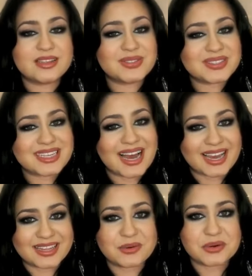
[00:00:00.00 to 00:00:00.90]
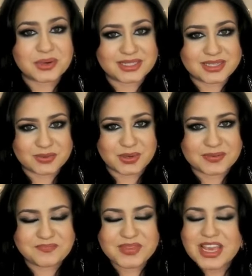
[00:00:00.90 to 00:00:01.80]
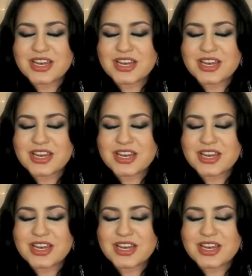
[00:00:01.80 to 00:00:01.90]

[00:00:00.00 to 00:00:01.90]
and this was a highly requested one.